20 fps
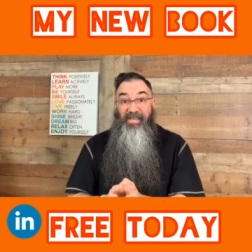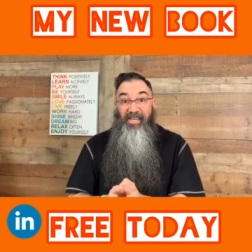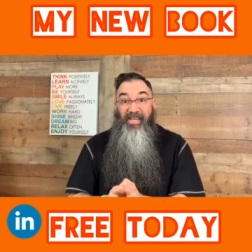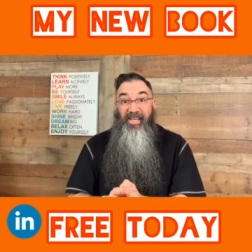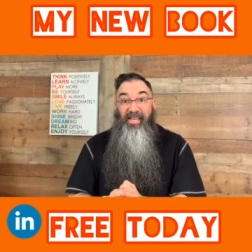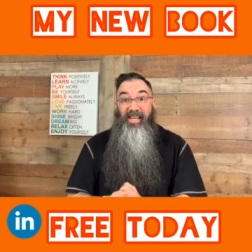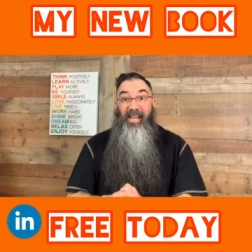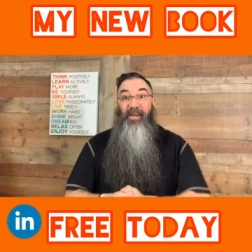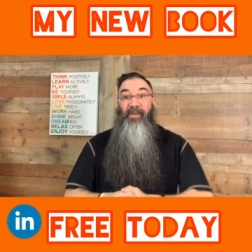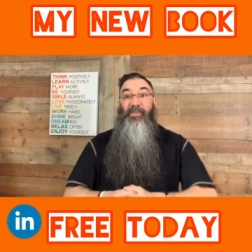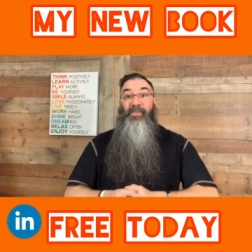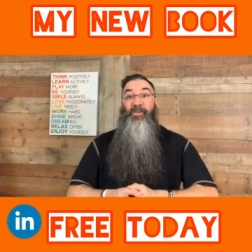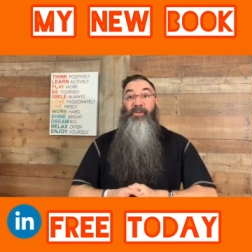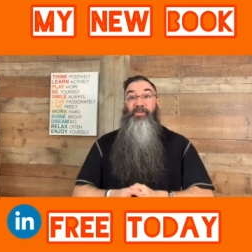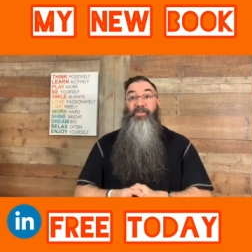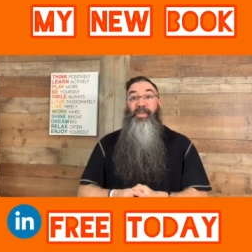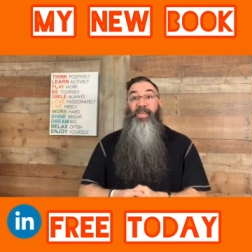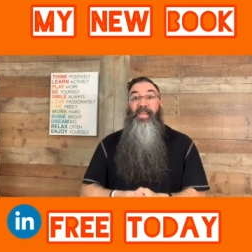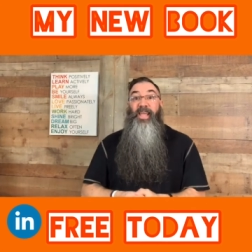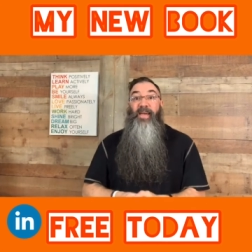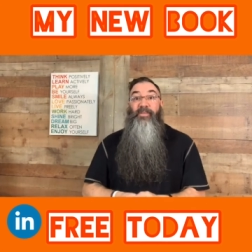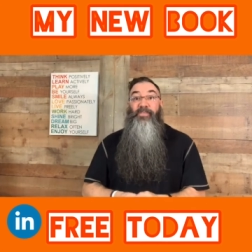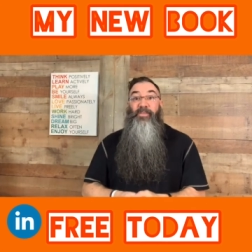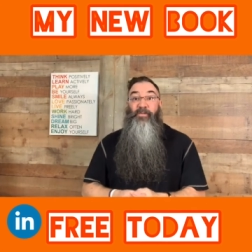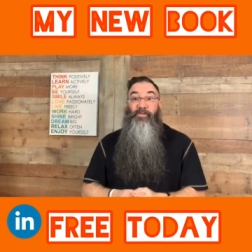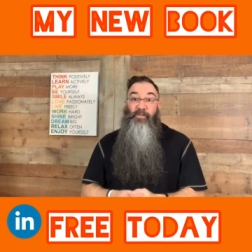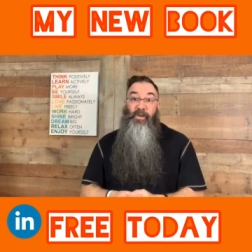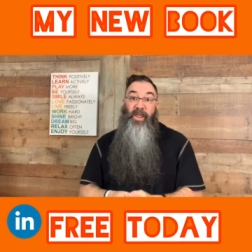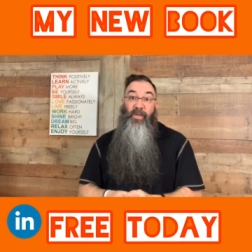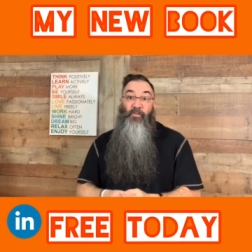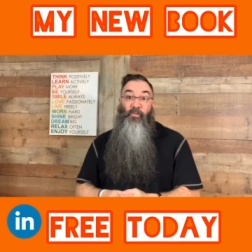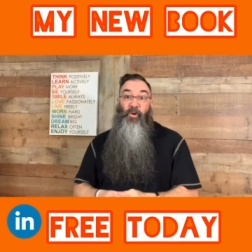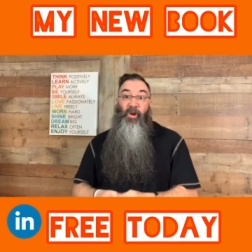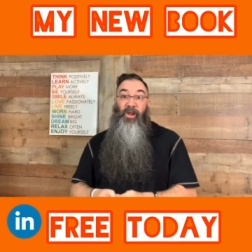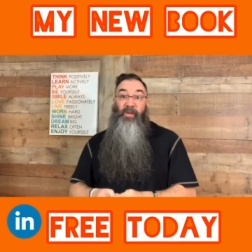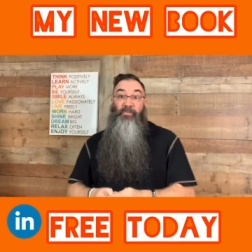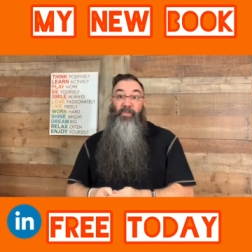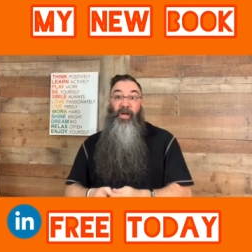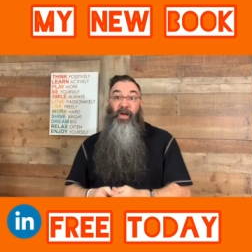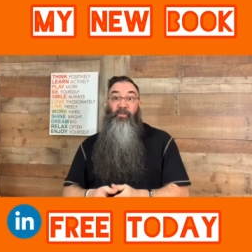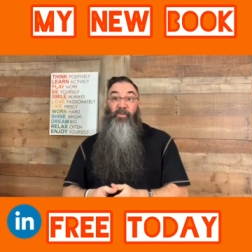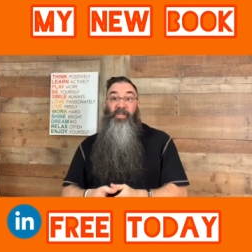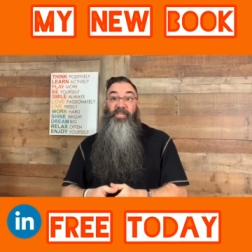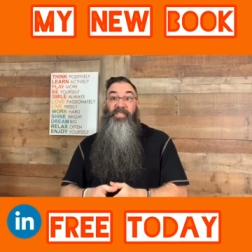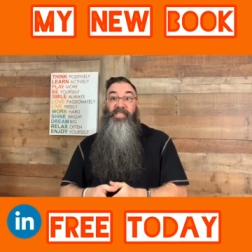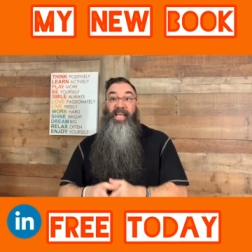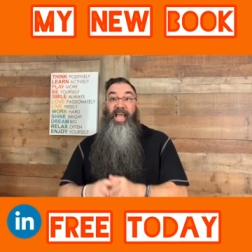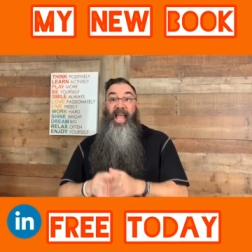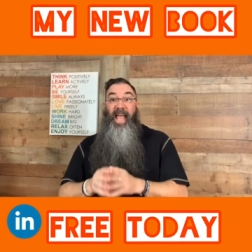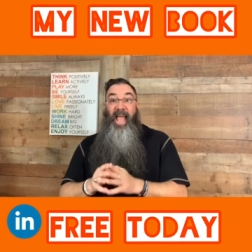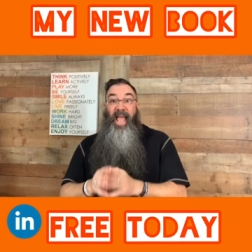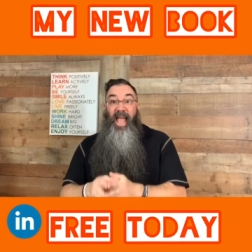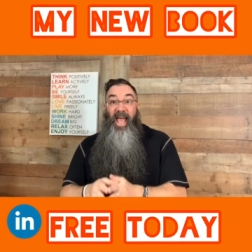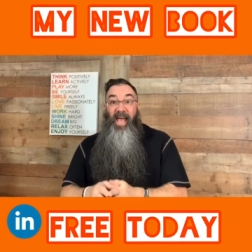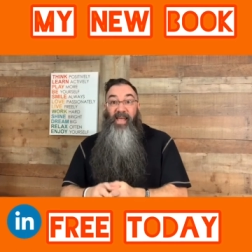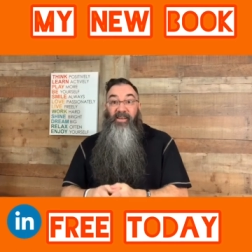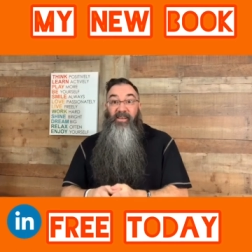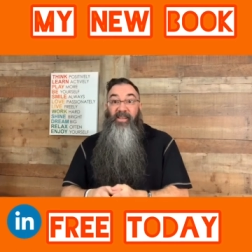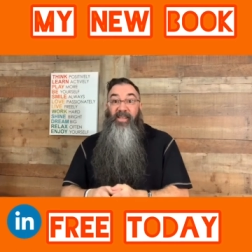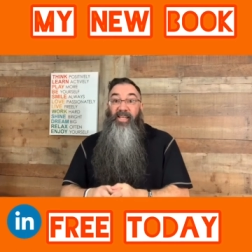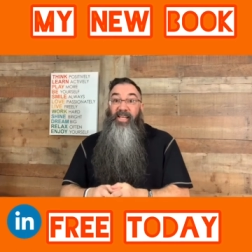Now, you'll then have the framework upon which to add